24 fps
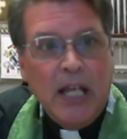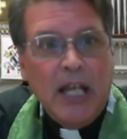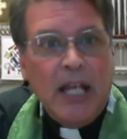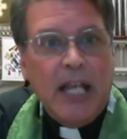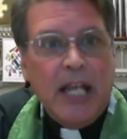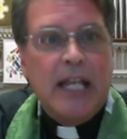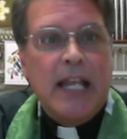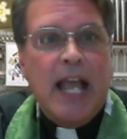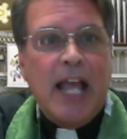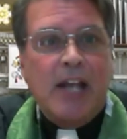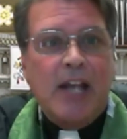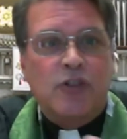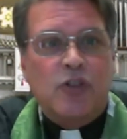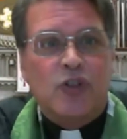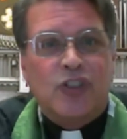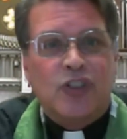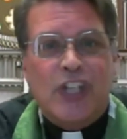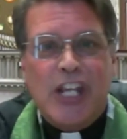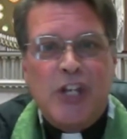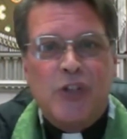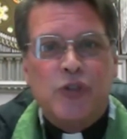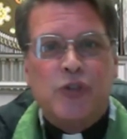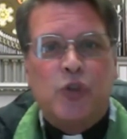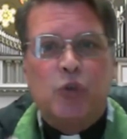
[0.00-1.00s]
He enters
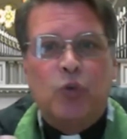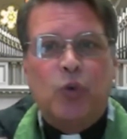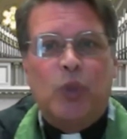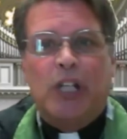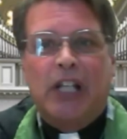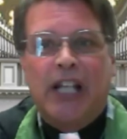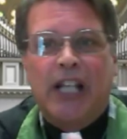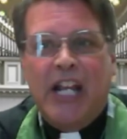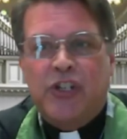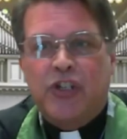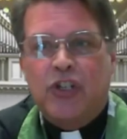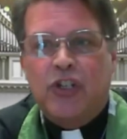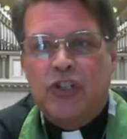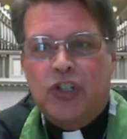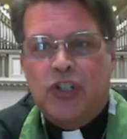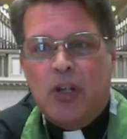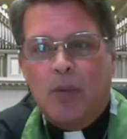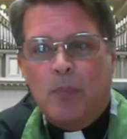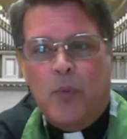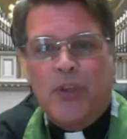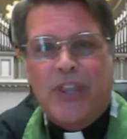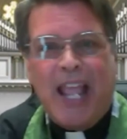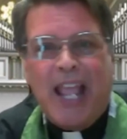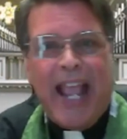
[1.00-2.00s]
into
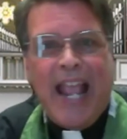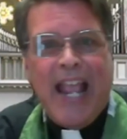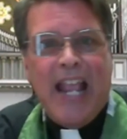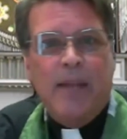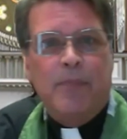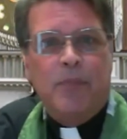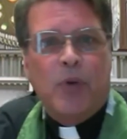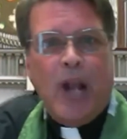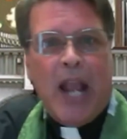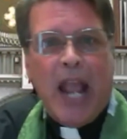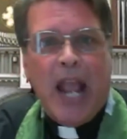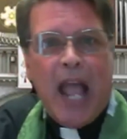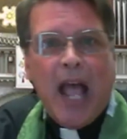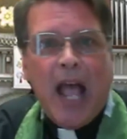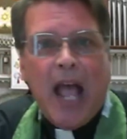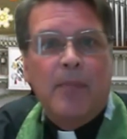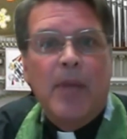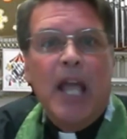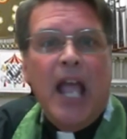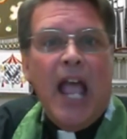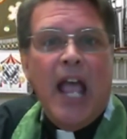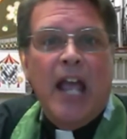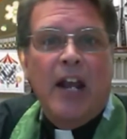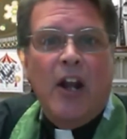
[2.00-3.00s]
relationship with Abraham
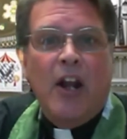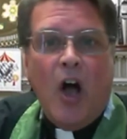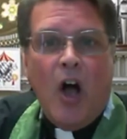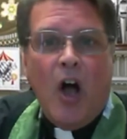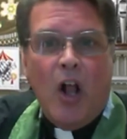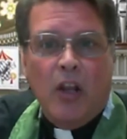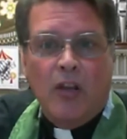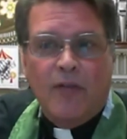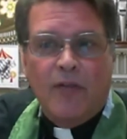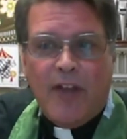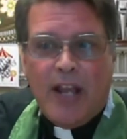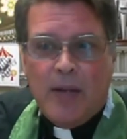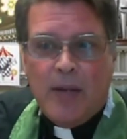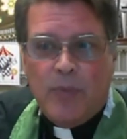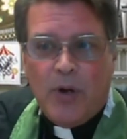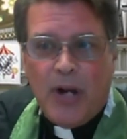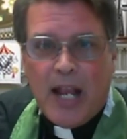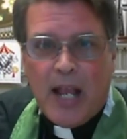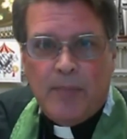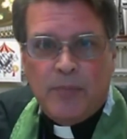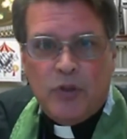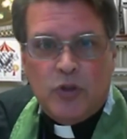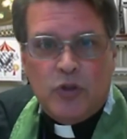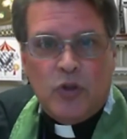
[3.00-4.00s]
and all of
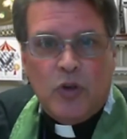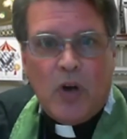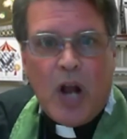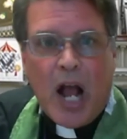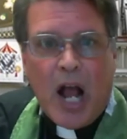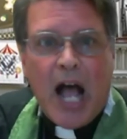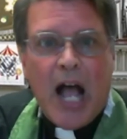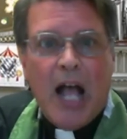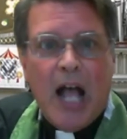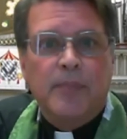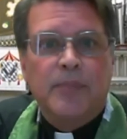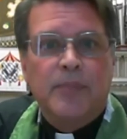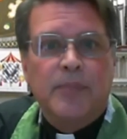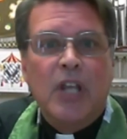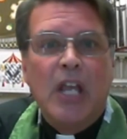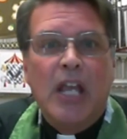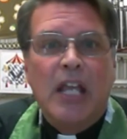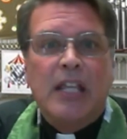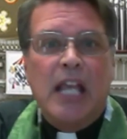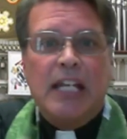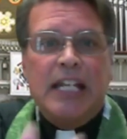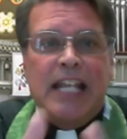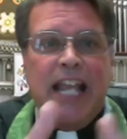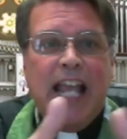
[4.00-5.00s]
Abraham's tribes.
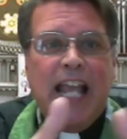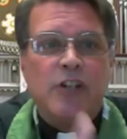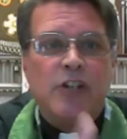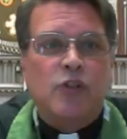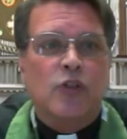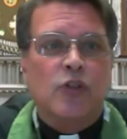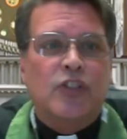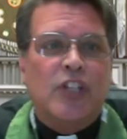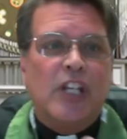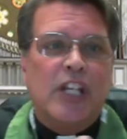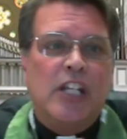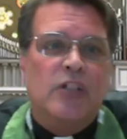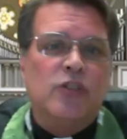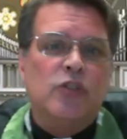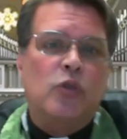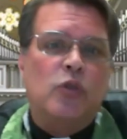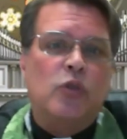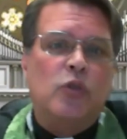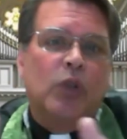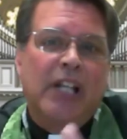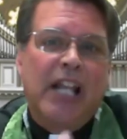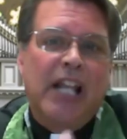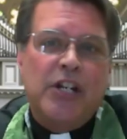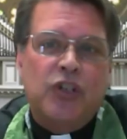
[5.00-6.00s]
Then he enters into
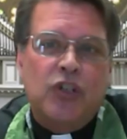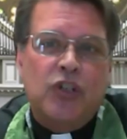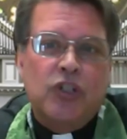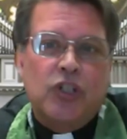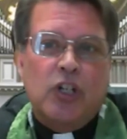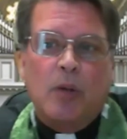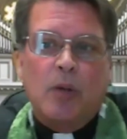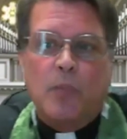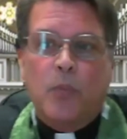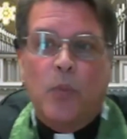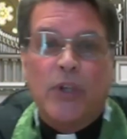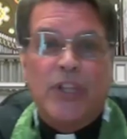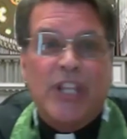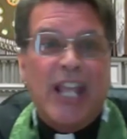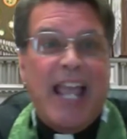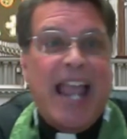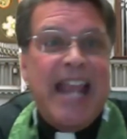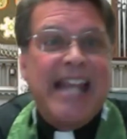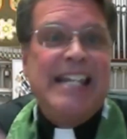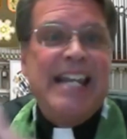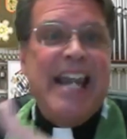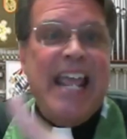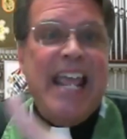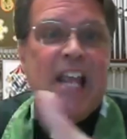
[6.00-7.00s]
relationship with
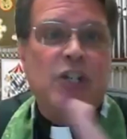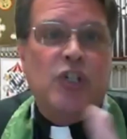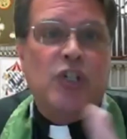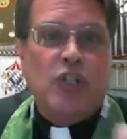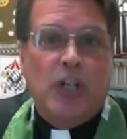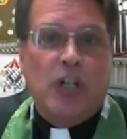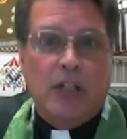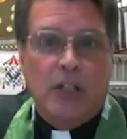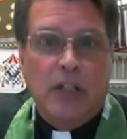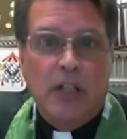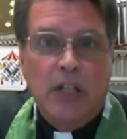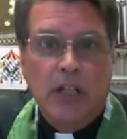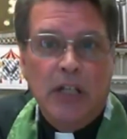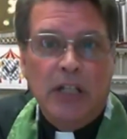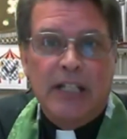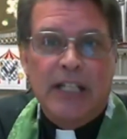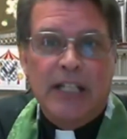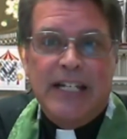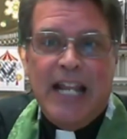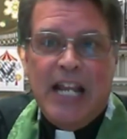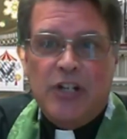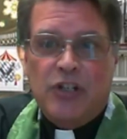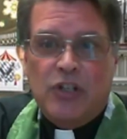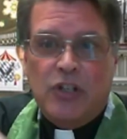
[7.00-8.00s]
a nation, the
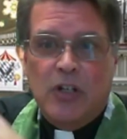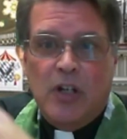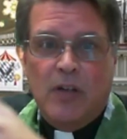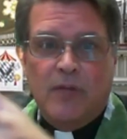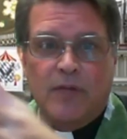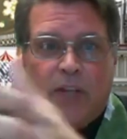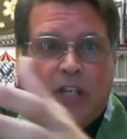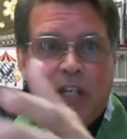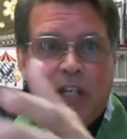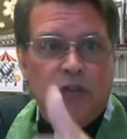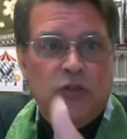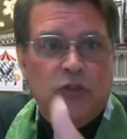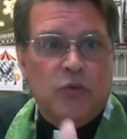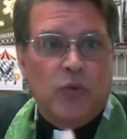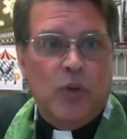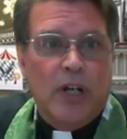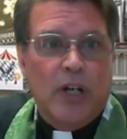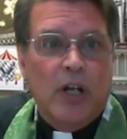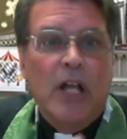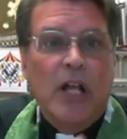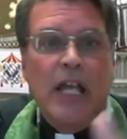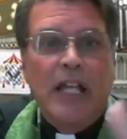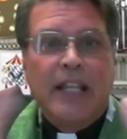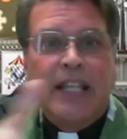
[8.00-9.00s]
nation of
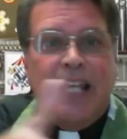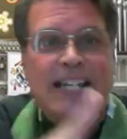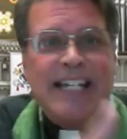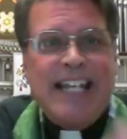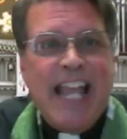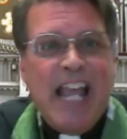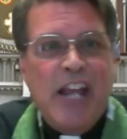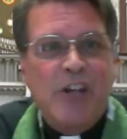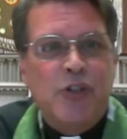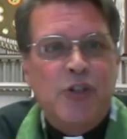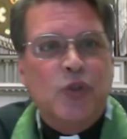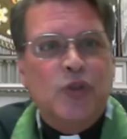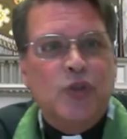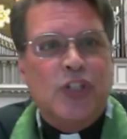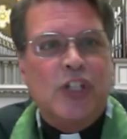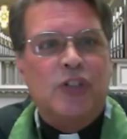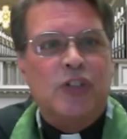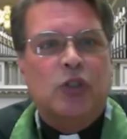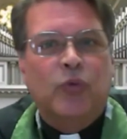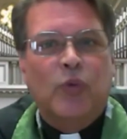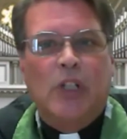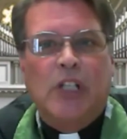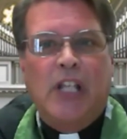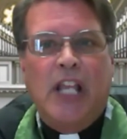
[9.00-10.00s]
Israel. Then he enters
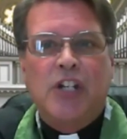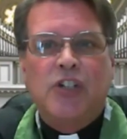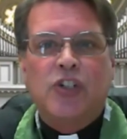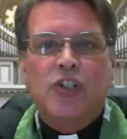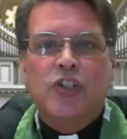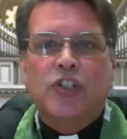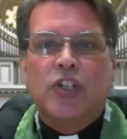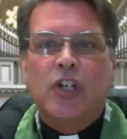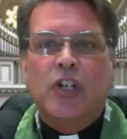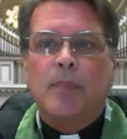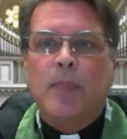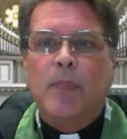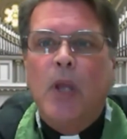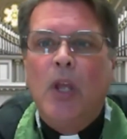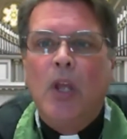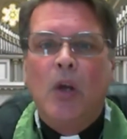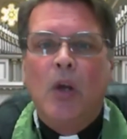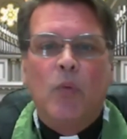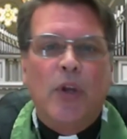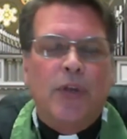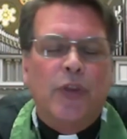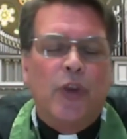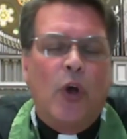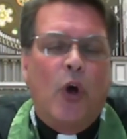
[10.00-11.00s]
into relationship
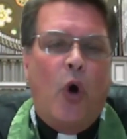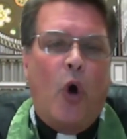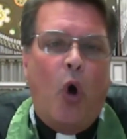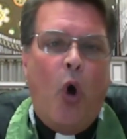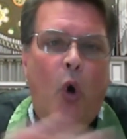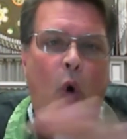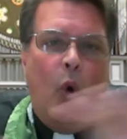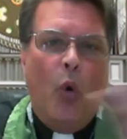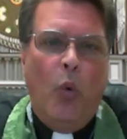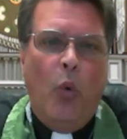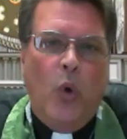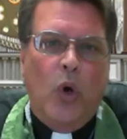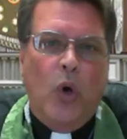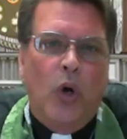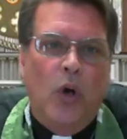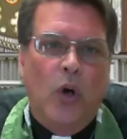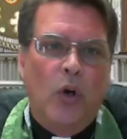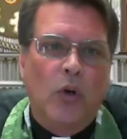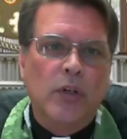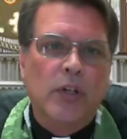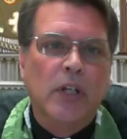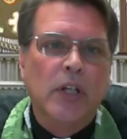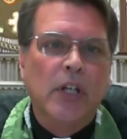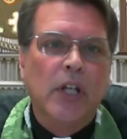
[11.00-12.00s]
with the whole
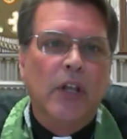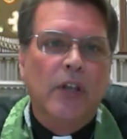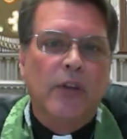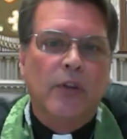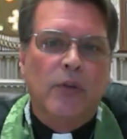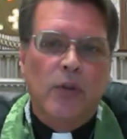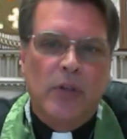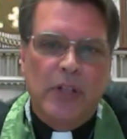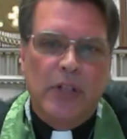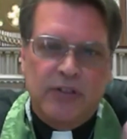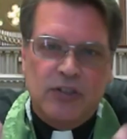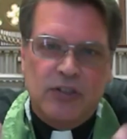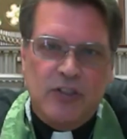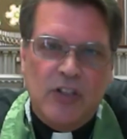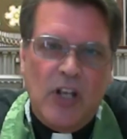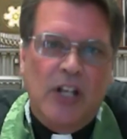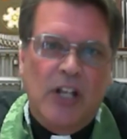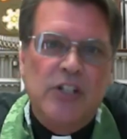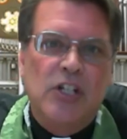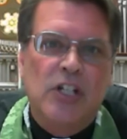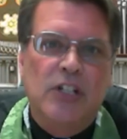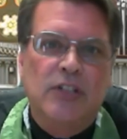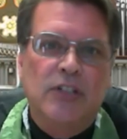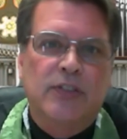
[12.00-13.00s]
world through his
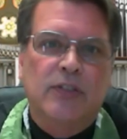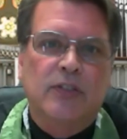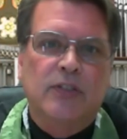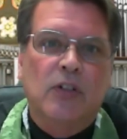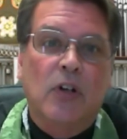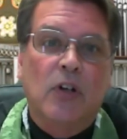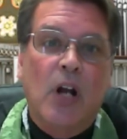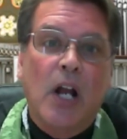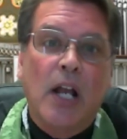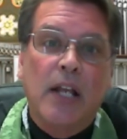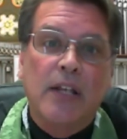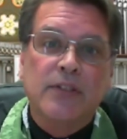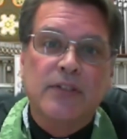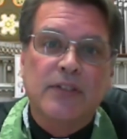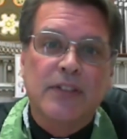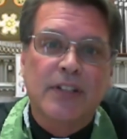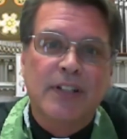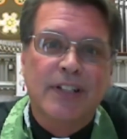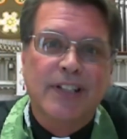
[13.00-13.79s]
son, Jesus Christ.